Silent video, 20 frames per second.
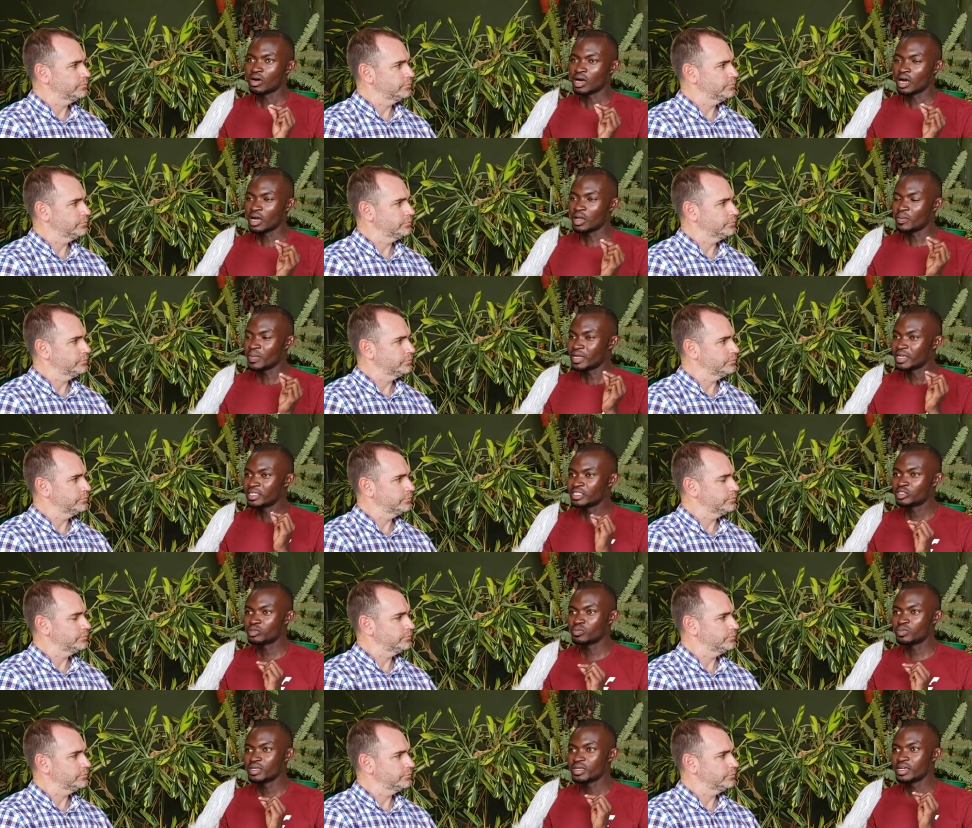Speaker 1: I managed
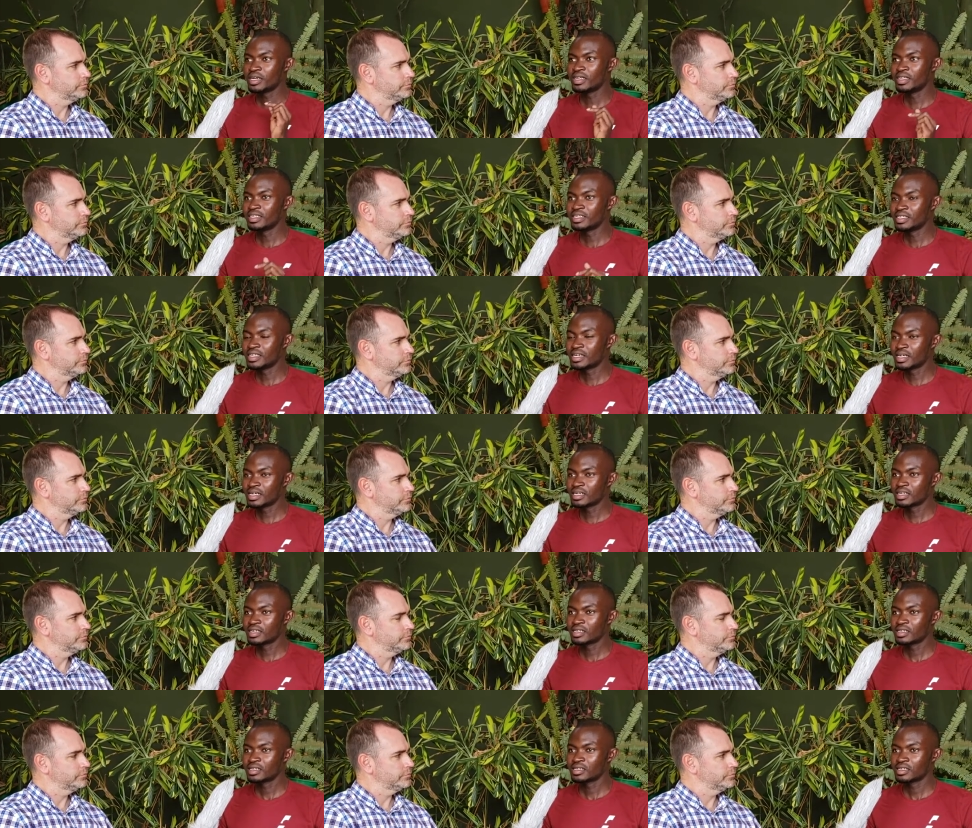to be a leader
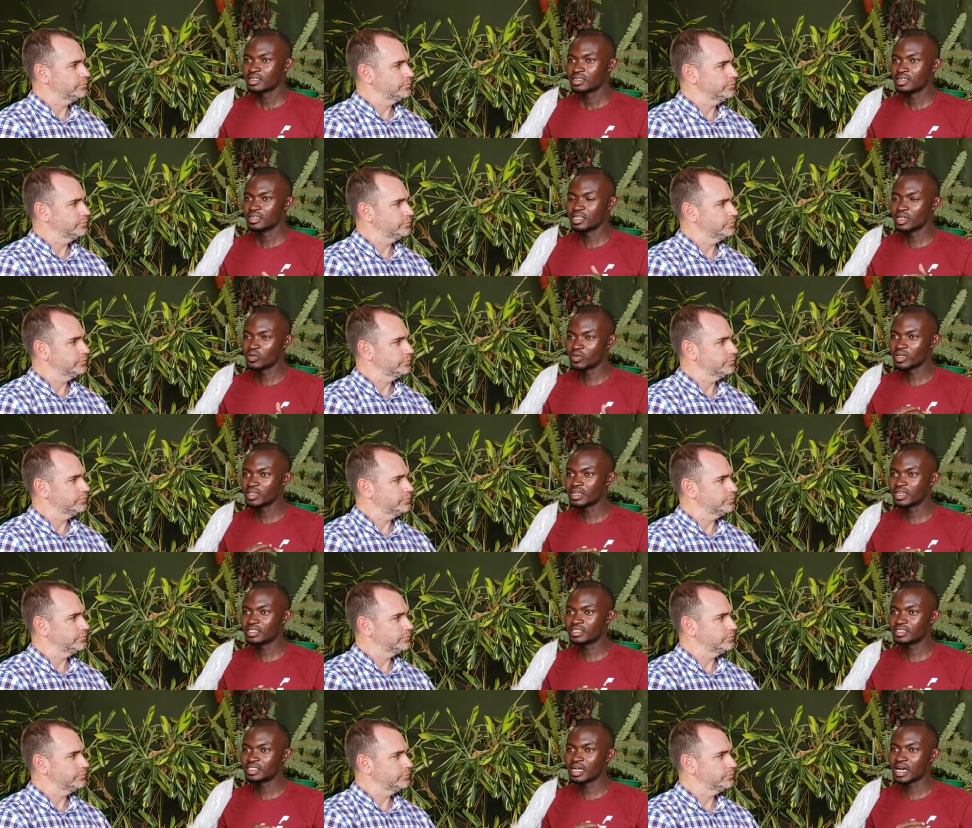in the way
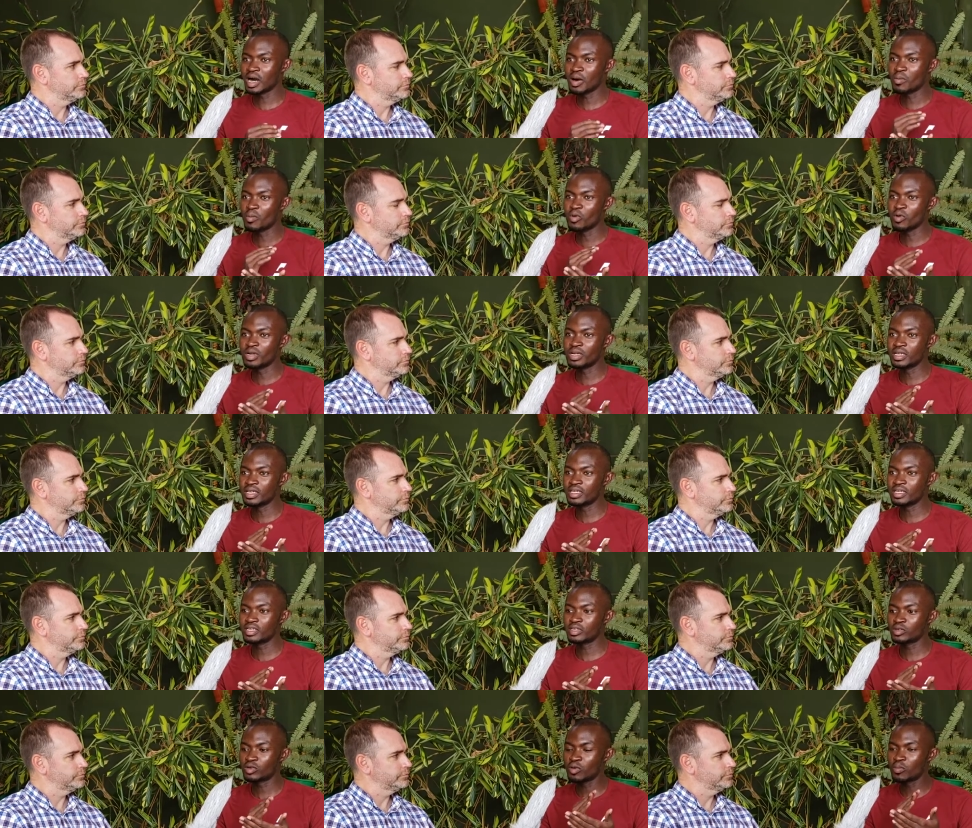that I'm on the
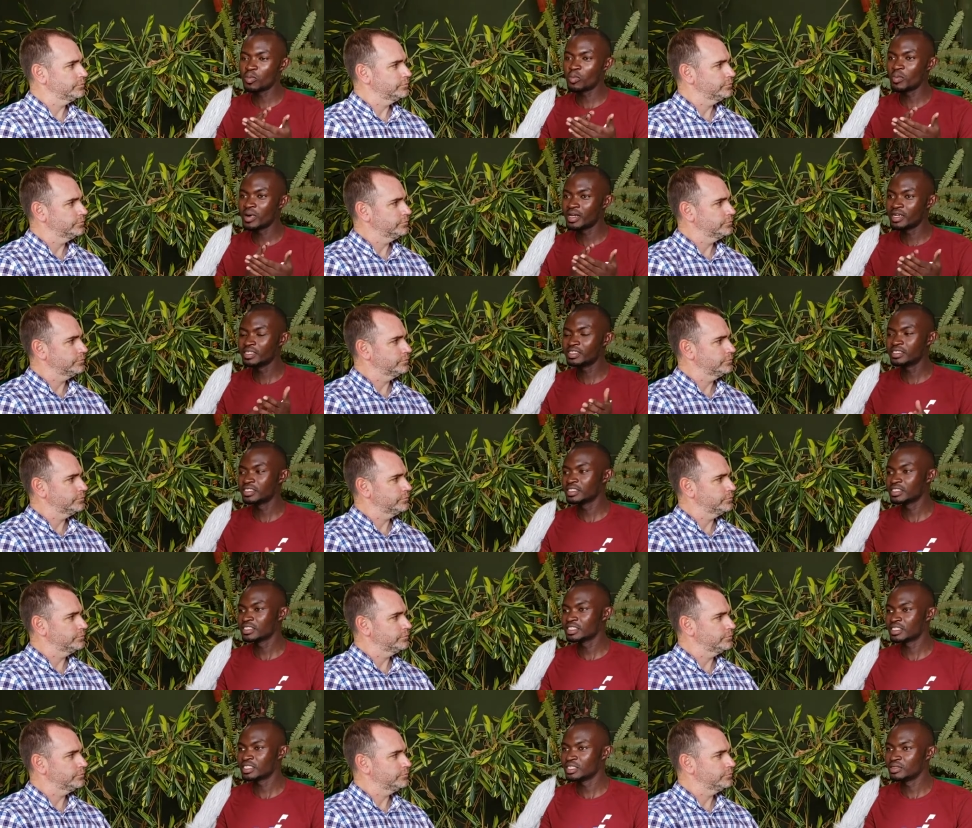top managing
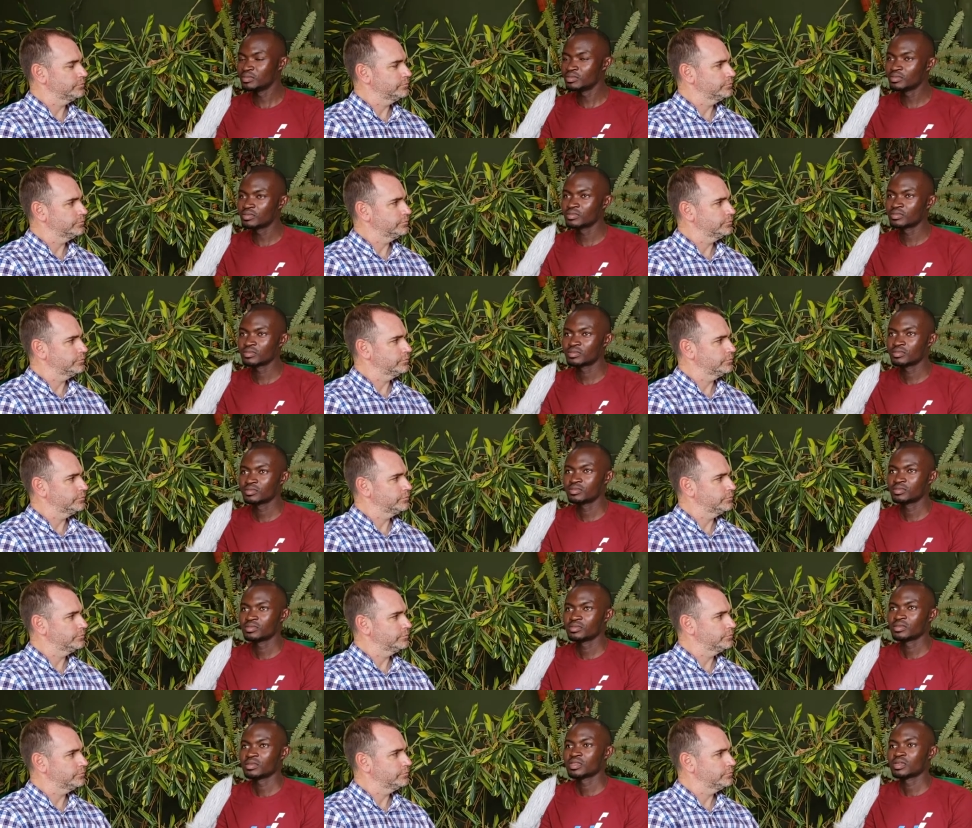team
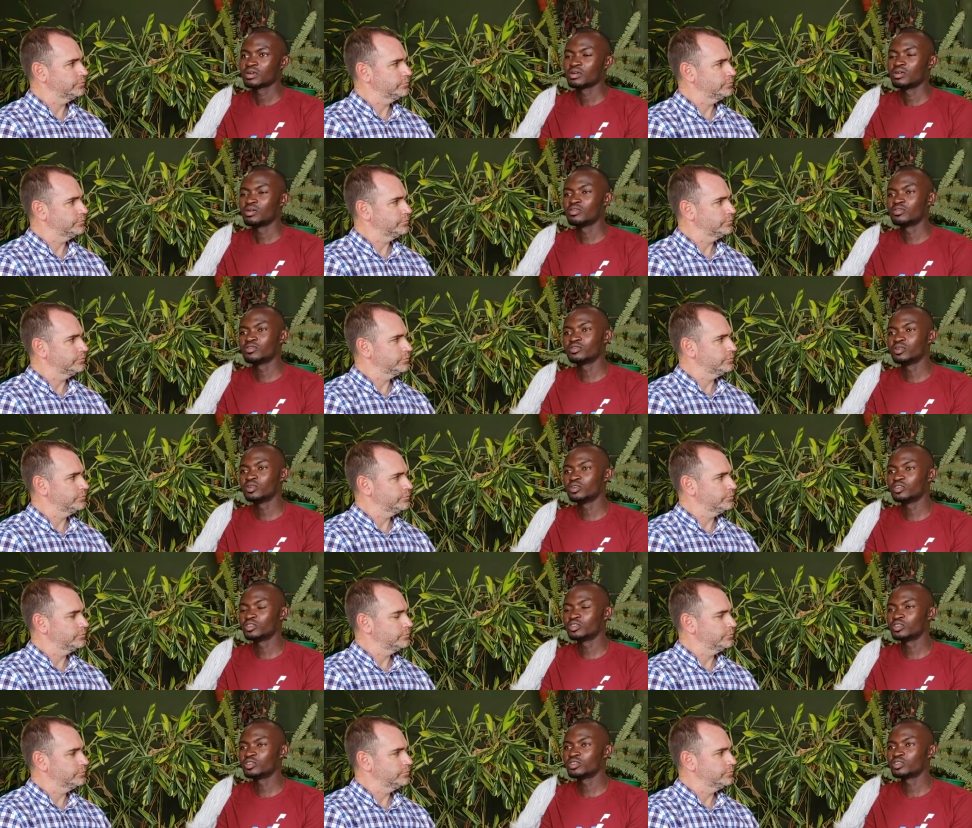of
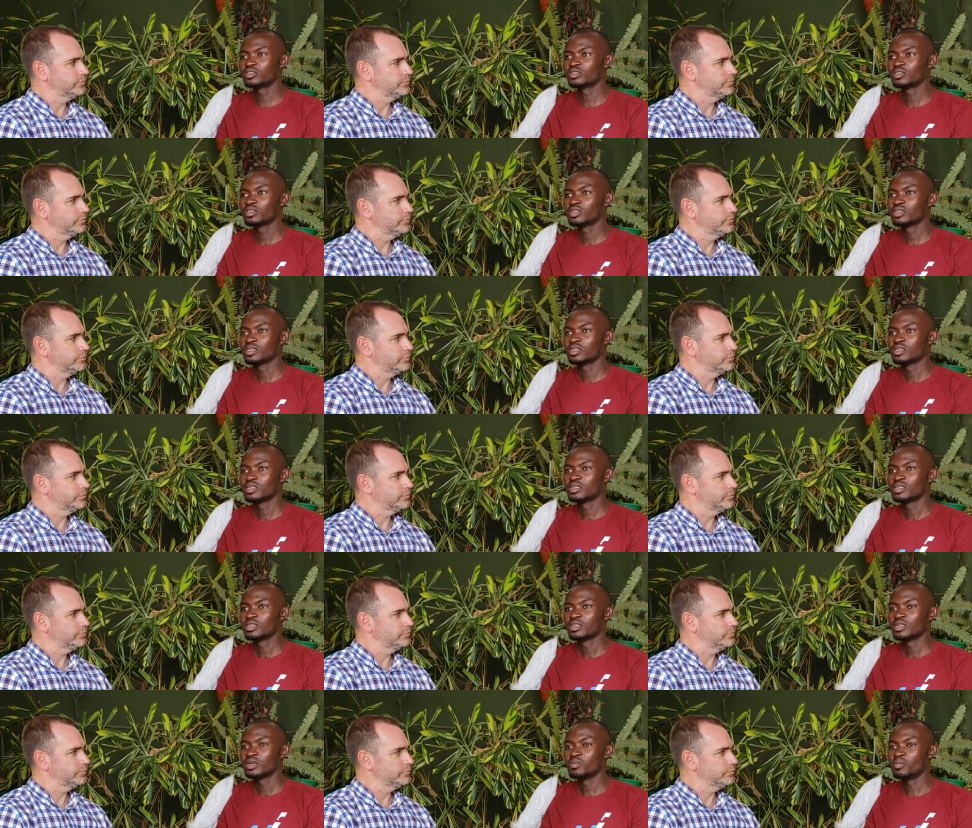those
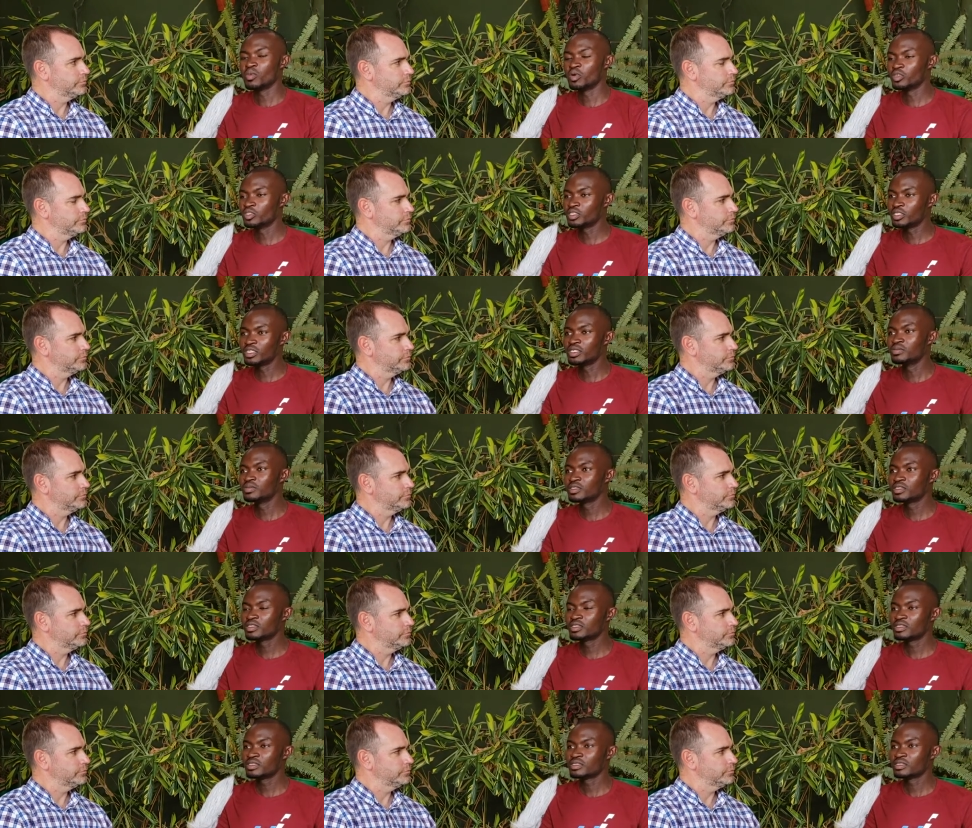
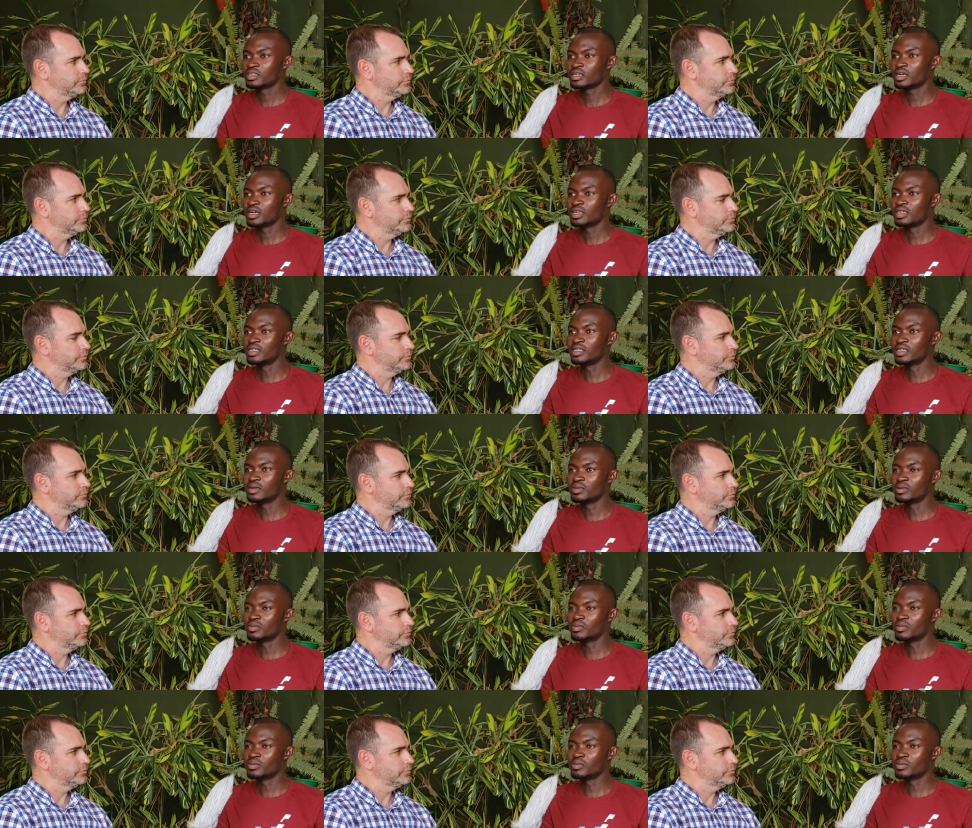Muslims and the